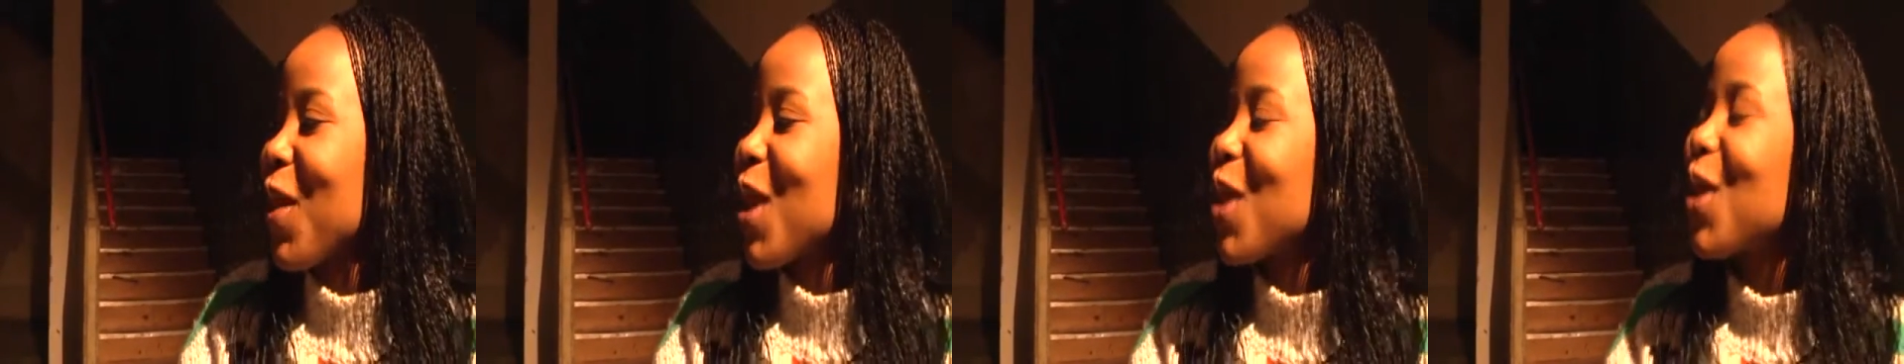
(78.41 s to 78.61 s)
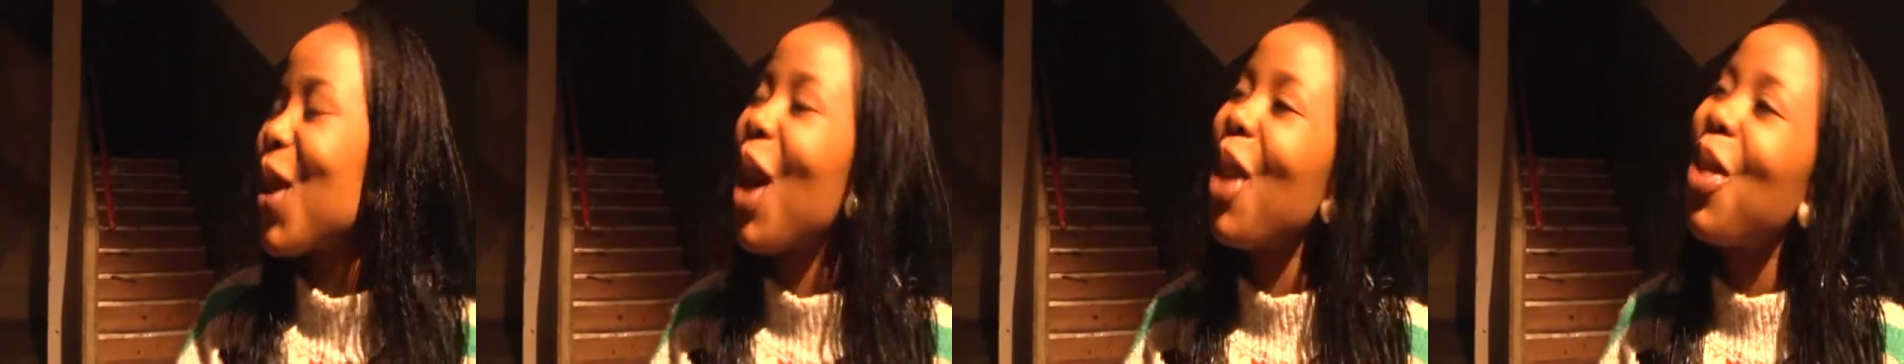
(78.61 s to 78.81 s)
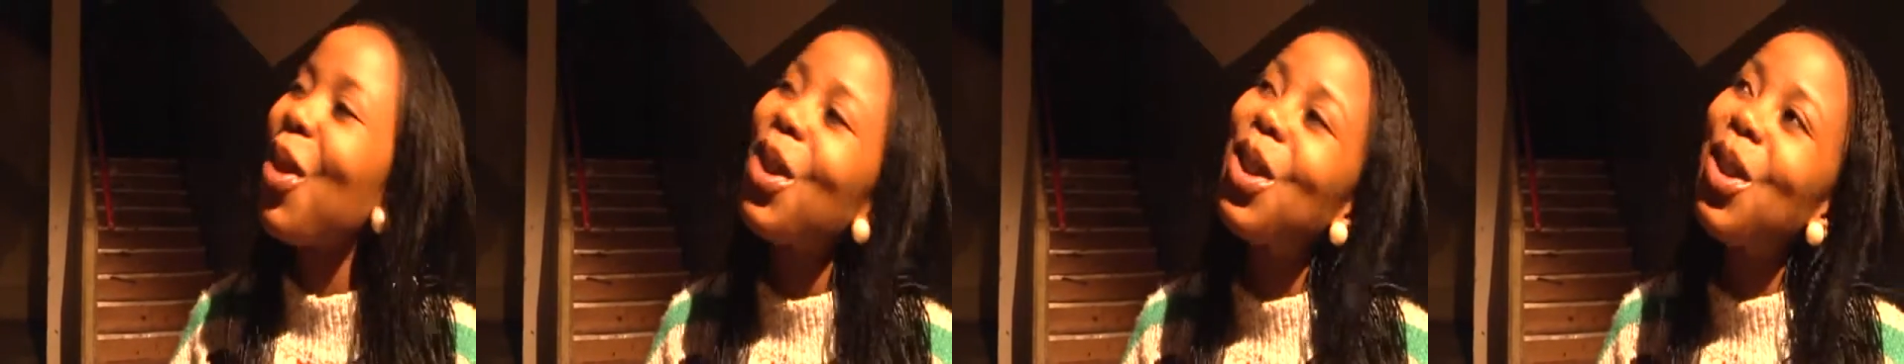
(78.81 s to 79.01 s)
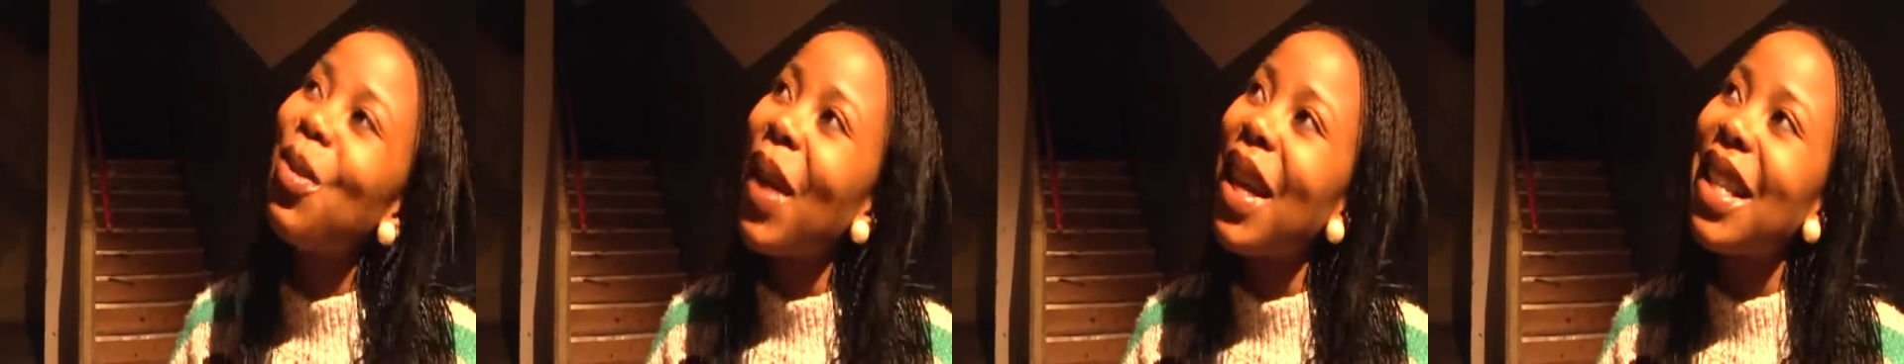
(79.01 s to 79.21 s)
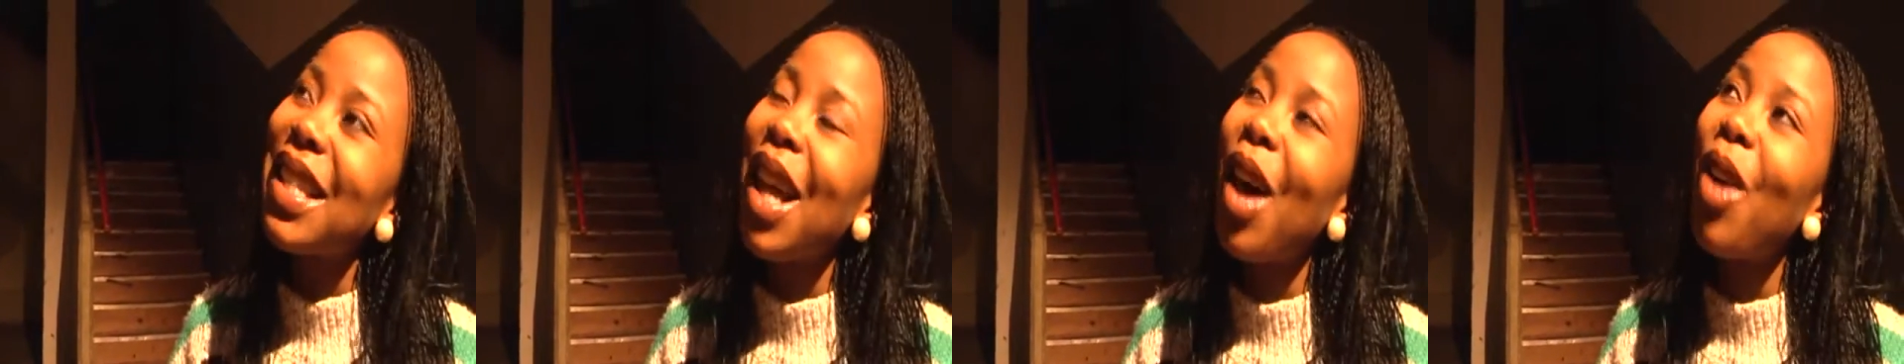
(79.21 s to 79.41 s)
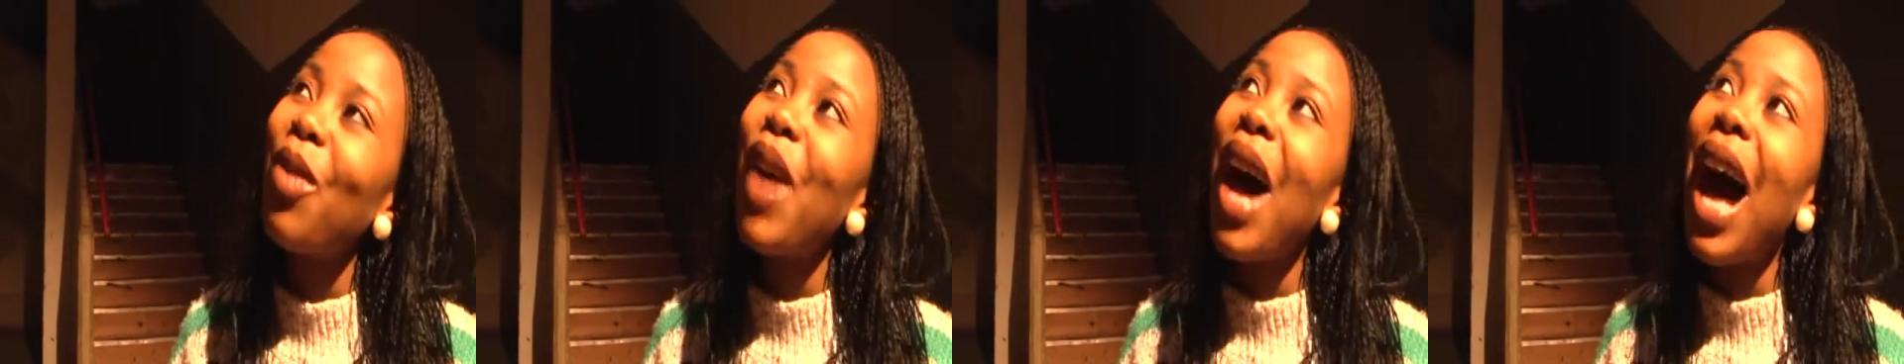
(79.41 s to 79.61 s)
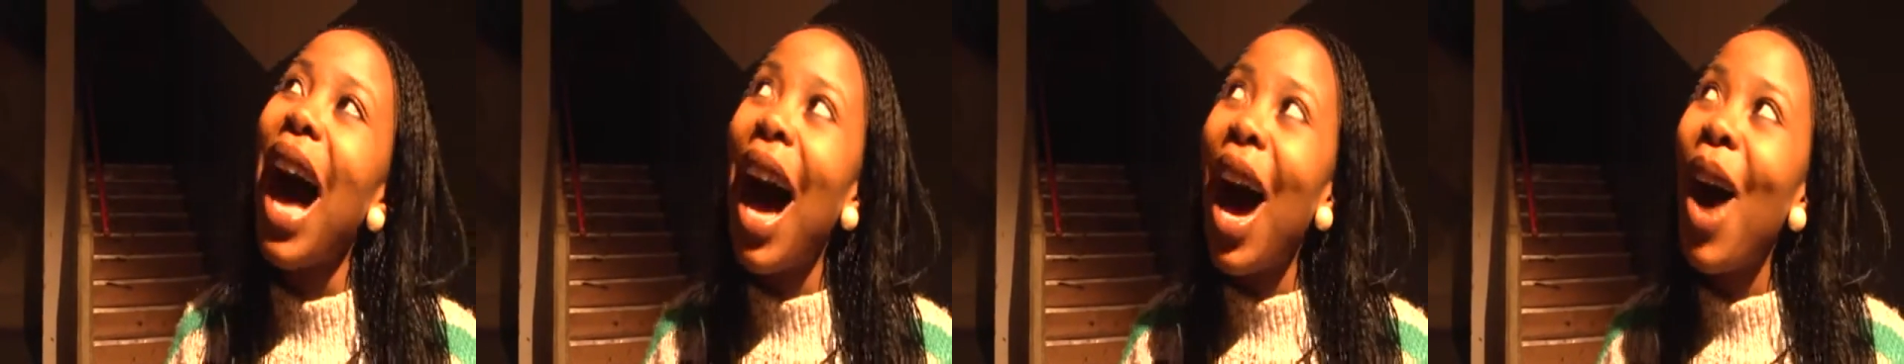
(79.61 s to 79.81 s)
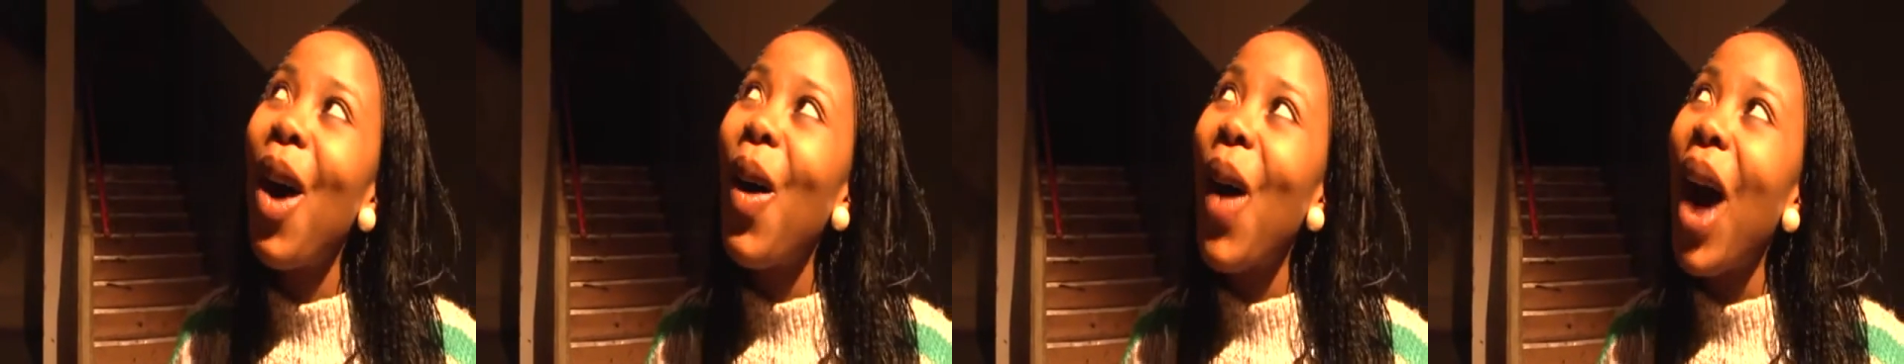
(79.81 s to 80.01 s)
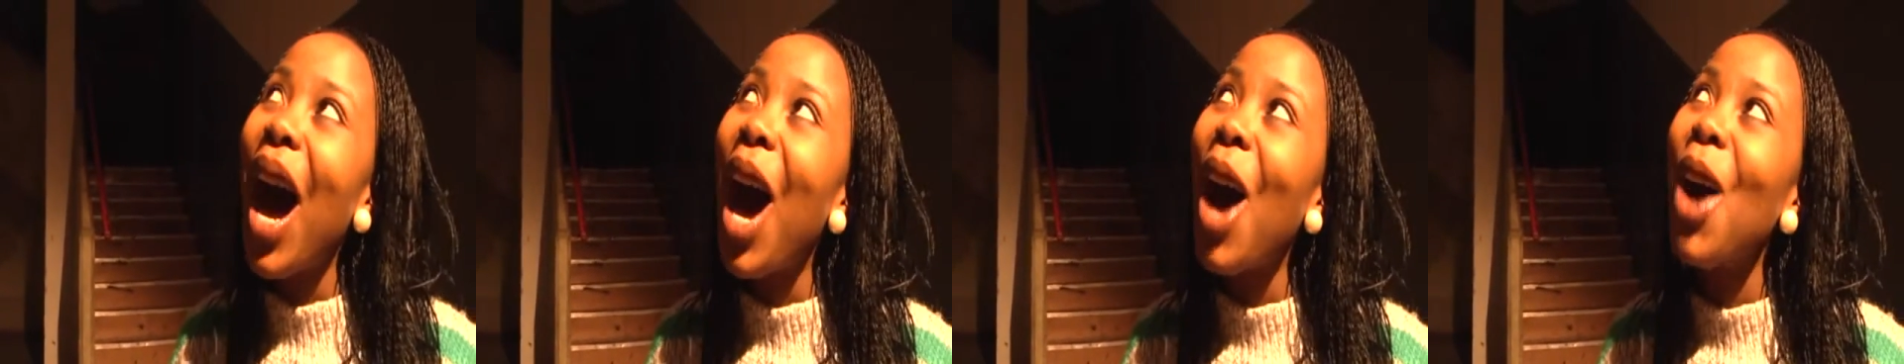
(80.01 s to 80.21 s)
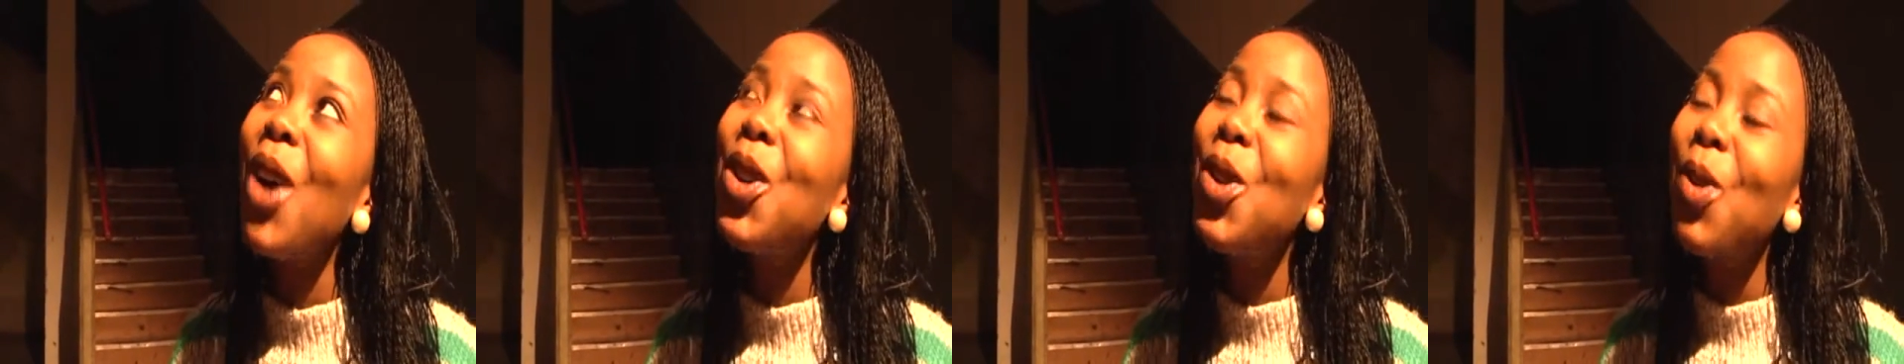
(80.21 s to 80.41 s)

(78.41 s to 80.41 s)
So I thought to myself, how